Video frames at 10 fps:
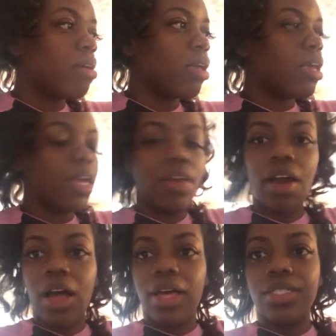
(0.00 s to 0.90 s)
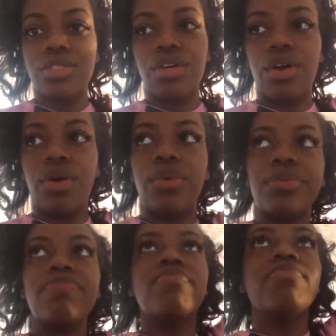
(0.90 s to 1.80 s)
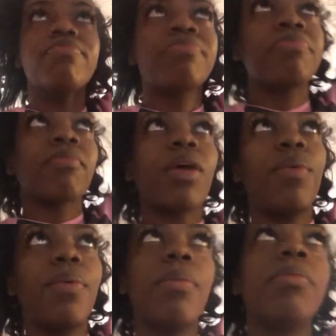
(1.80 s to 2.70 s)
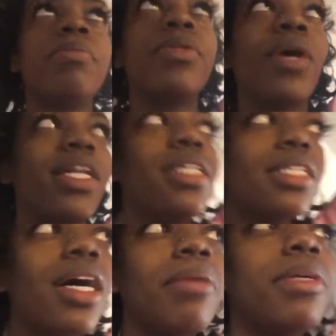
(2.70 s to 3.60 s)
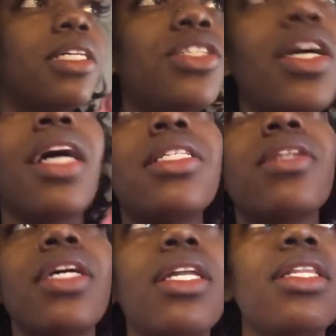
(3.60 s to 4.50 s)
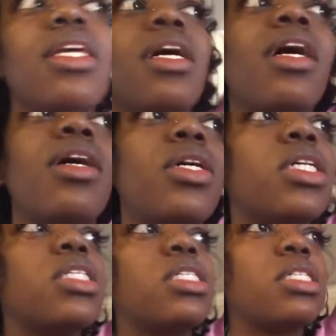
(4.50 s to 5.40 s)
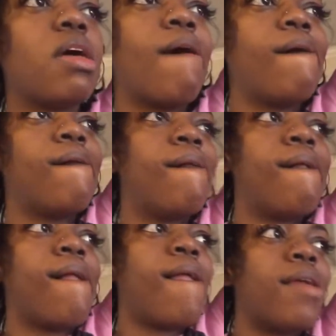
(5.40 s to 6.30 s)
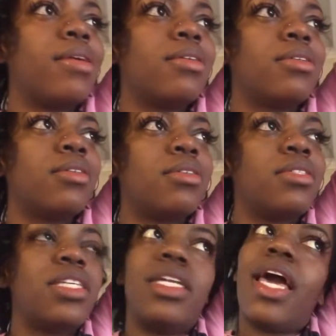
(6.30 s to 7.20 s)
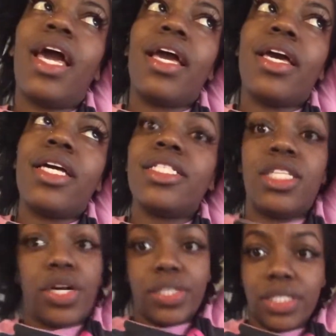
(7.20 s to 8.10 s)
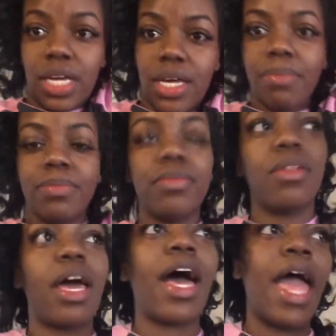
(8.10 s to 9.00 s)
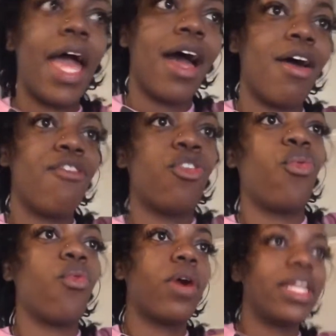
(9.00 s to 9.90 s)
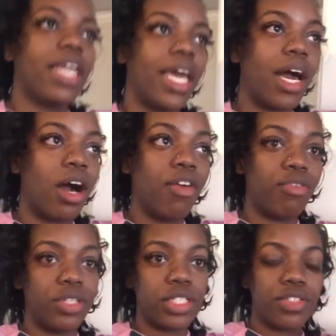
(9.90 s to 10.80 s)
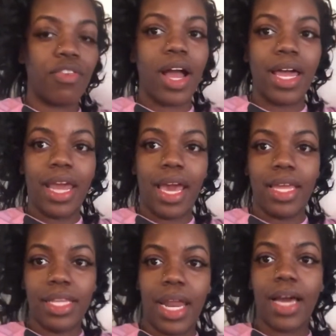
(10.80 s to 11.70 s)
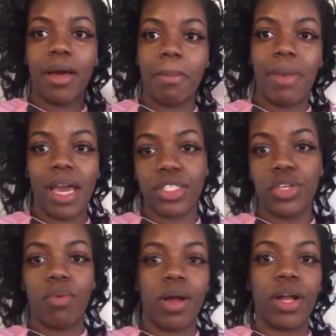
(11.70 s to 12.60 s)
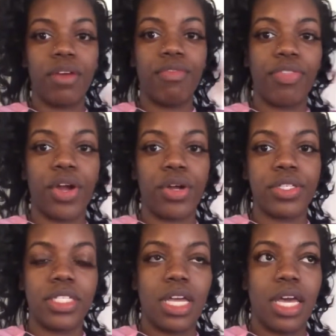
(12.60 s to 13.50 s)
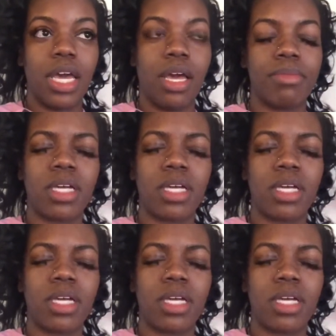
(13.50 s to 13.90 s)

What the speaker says: Yeah, you guys, so do I need to update you guys on anything else? Today is Thursday. I have 1 day off, which is Friday, and then I come back to work Saturday,